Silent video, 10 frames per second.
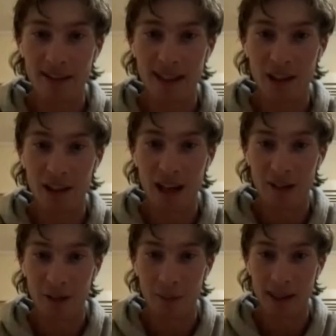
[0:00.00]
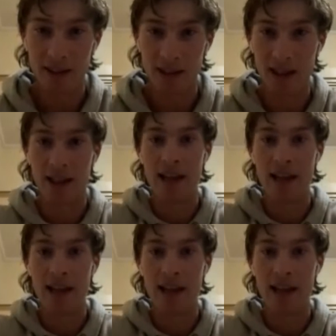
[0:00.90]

They look after me. So